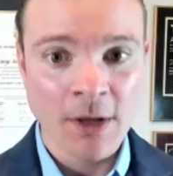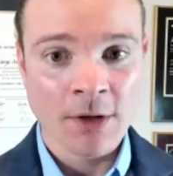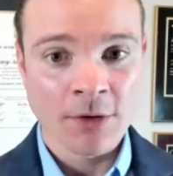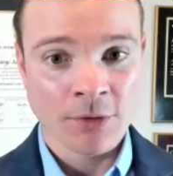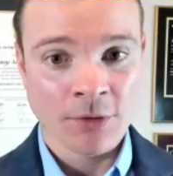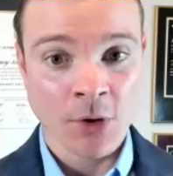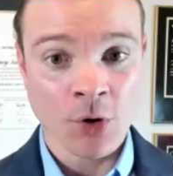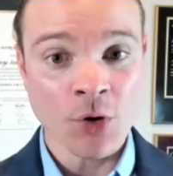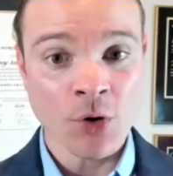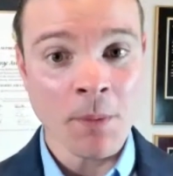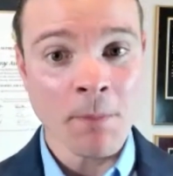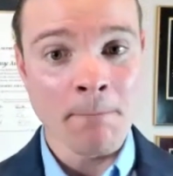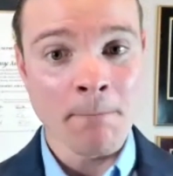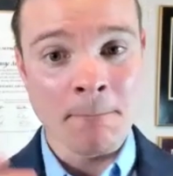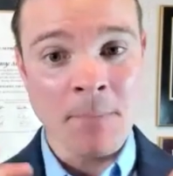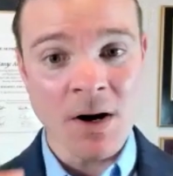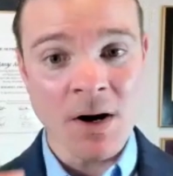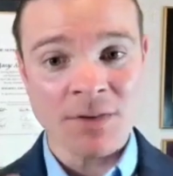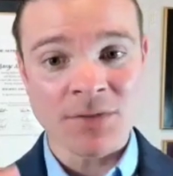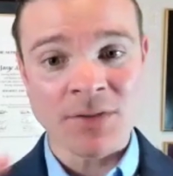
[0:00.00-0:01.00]
So you
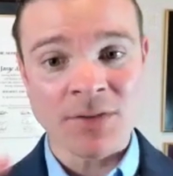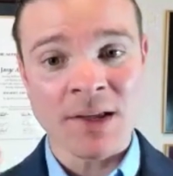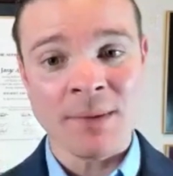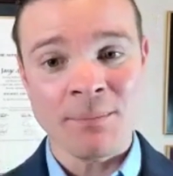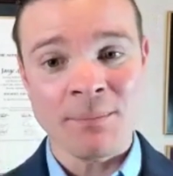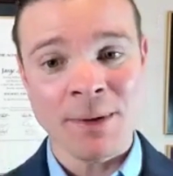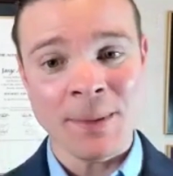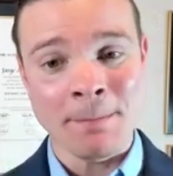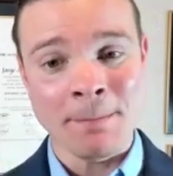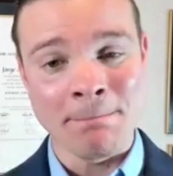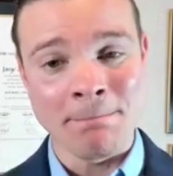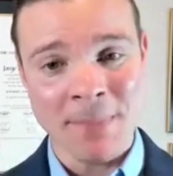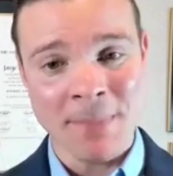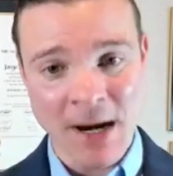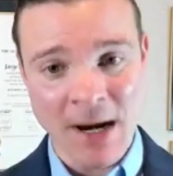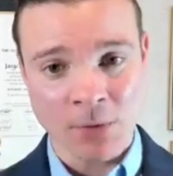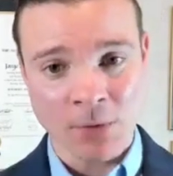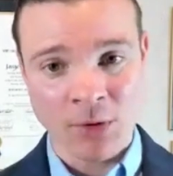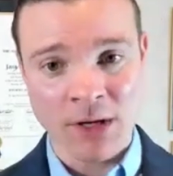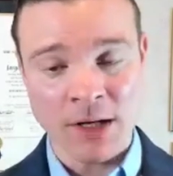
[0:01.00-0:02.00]
must have been
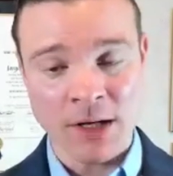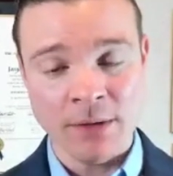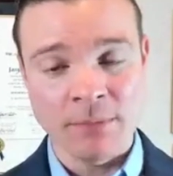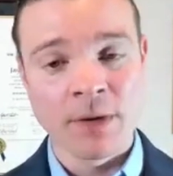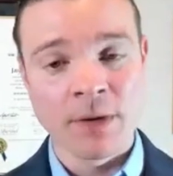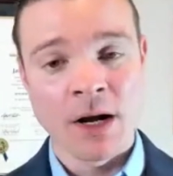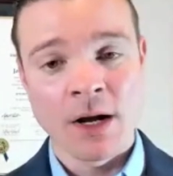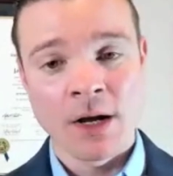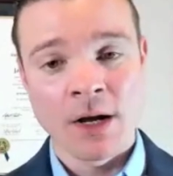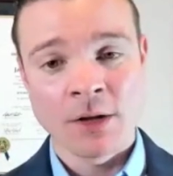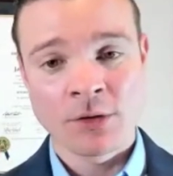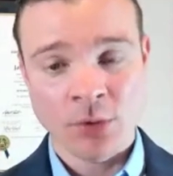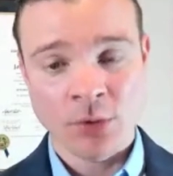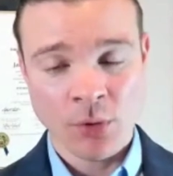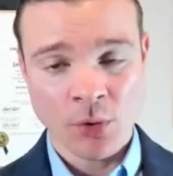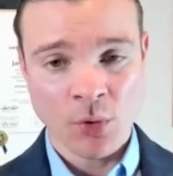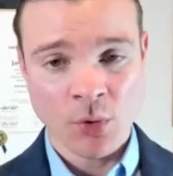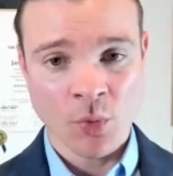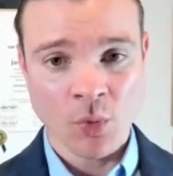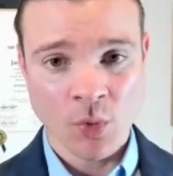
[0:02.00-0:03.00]
married
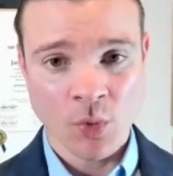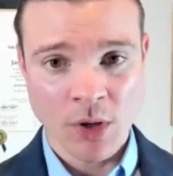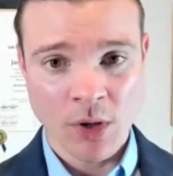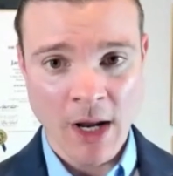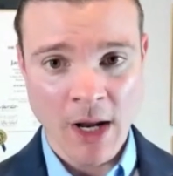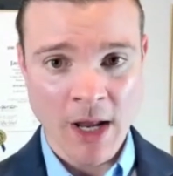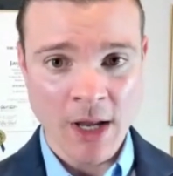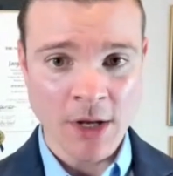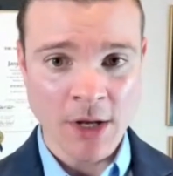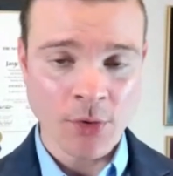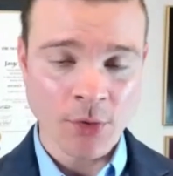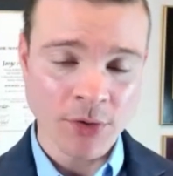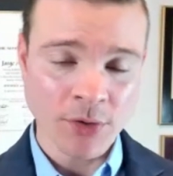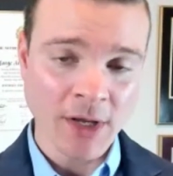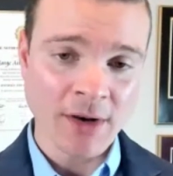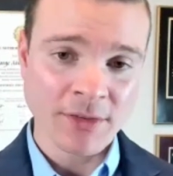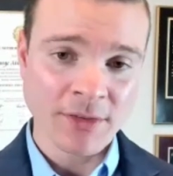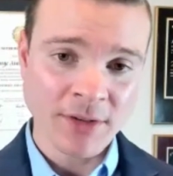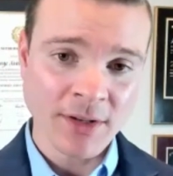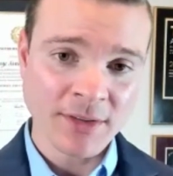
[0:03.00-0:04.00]
to a
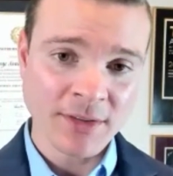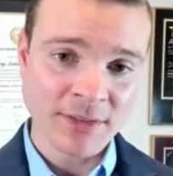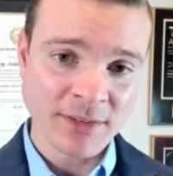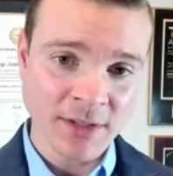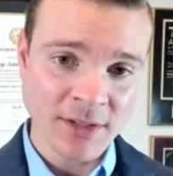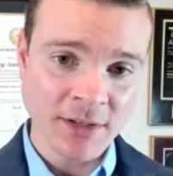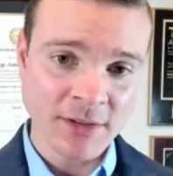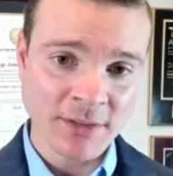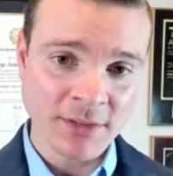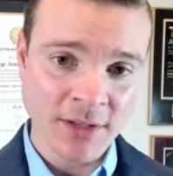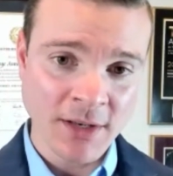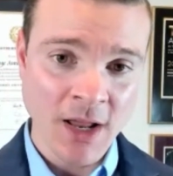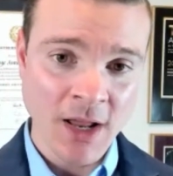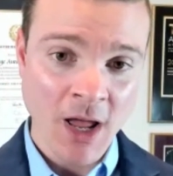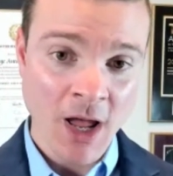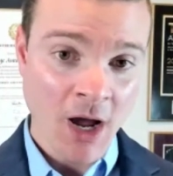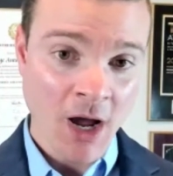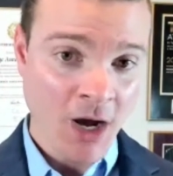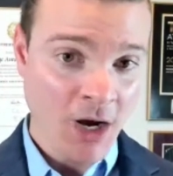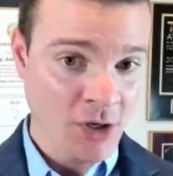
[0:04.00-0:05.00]
United States citizen
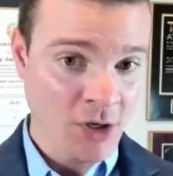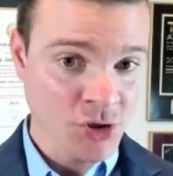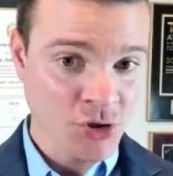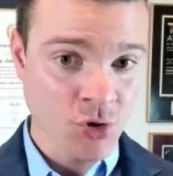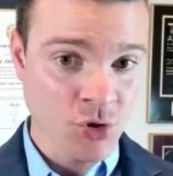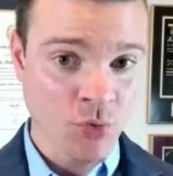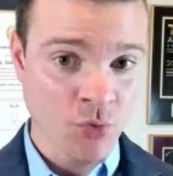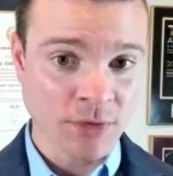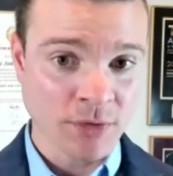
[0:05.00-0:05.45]
on June